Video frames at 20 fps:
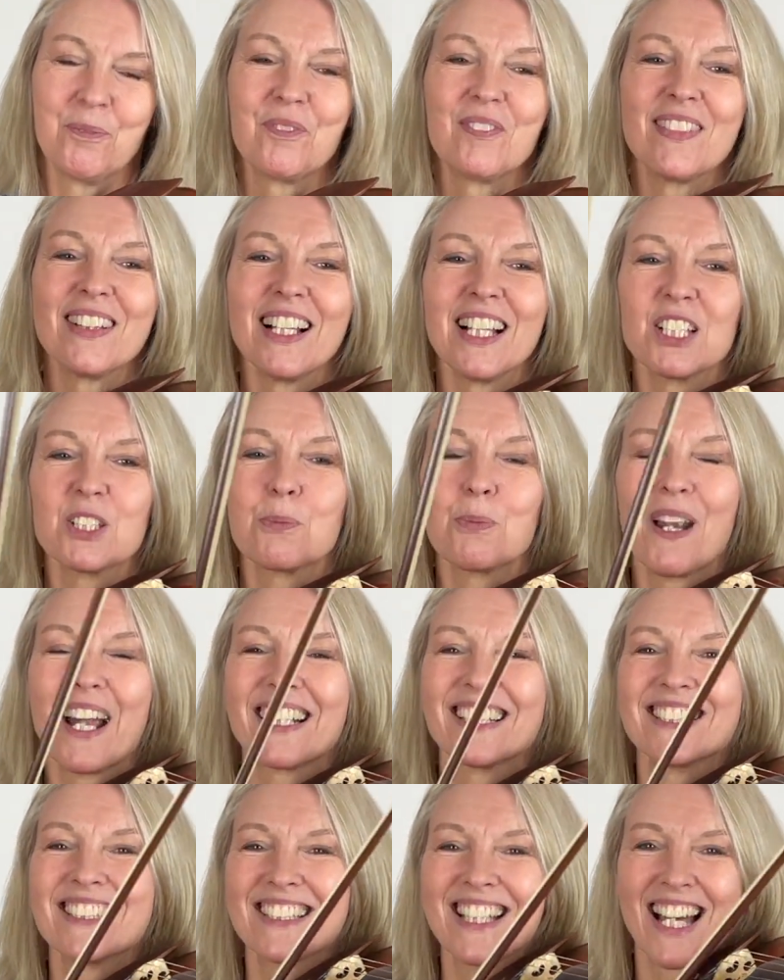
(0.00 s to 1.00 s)
Let's
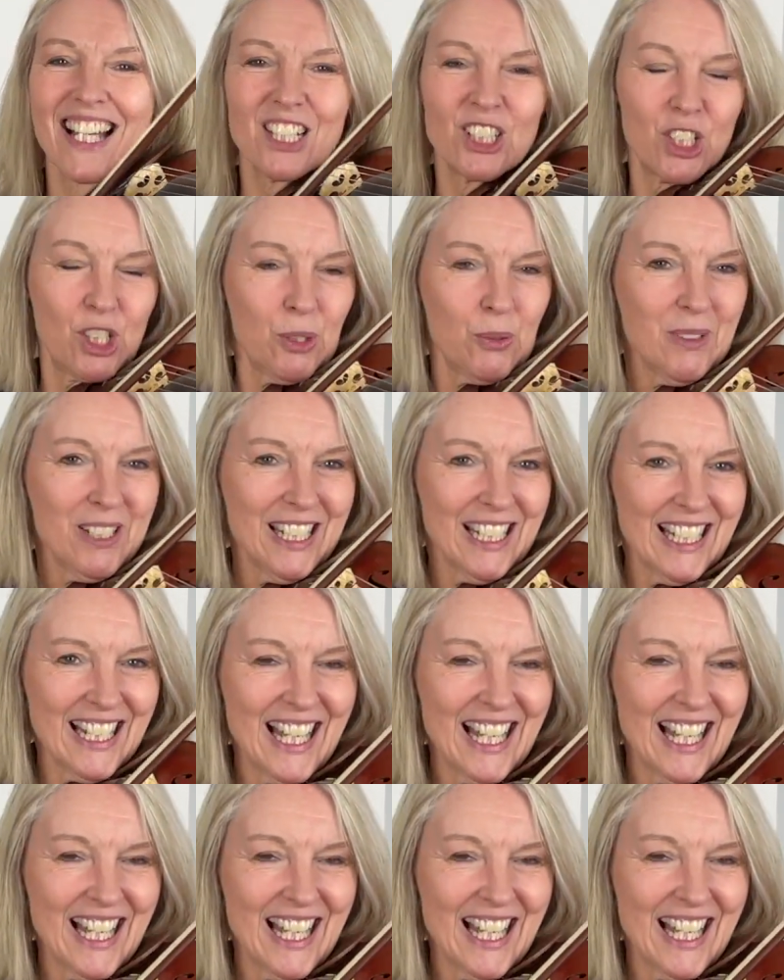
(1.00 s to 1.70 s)
practice that, shall we?